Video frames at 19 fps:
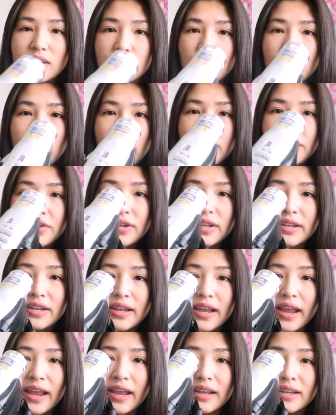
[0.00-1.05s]

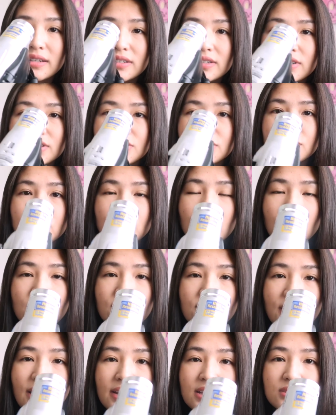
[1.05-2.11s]
108 digital
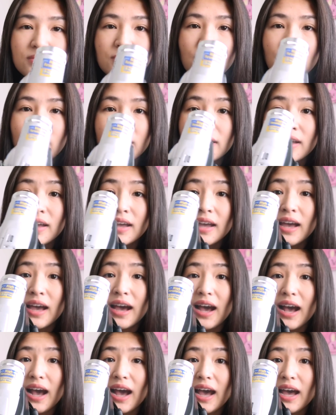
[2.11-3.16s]
effects, but
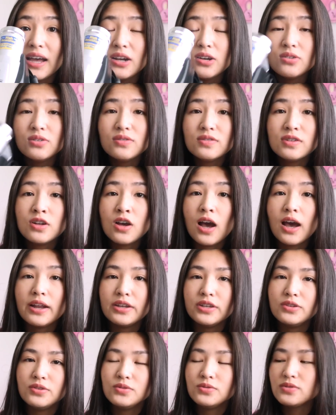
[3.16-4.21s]
I don't even know how
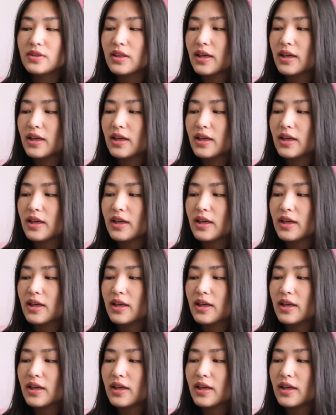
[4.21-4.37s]
to use